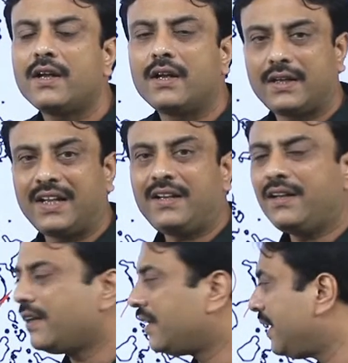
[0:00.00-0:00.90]
Then
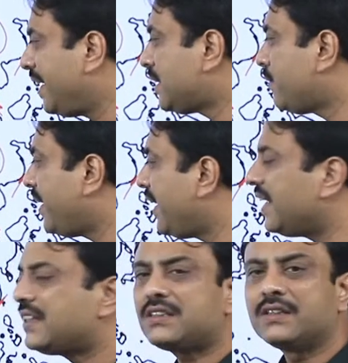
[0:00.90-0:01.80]
the next way
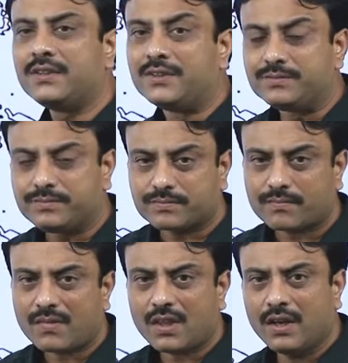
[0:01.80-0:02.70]
is
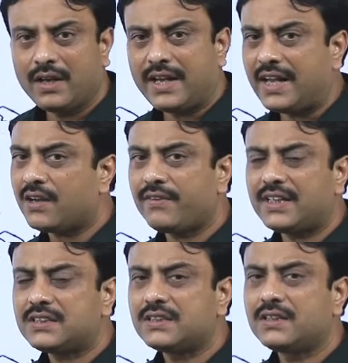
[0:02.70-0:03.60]

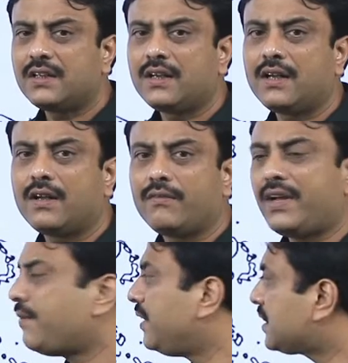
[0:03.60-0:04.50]
airways. We
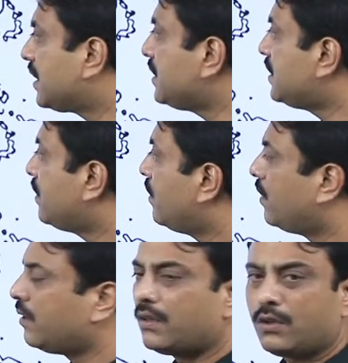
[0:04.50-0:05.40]
have discussed
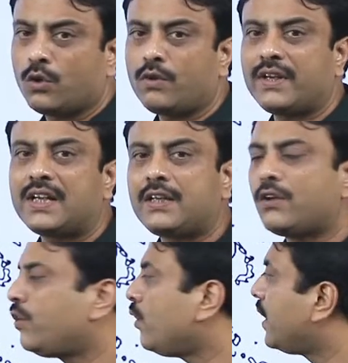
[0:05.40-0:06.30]
roadways, I told
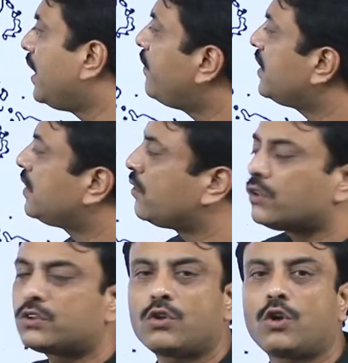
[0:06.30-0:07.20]
you, railways is
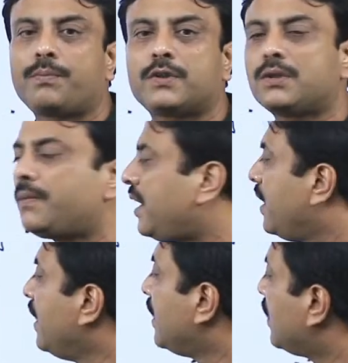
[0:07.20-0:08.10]
also not possible. The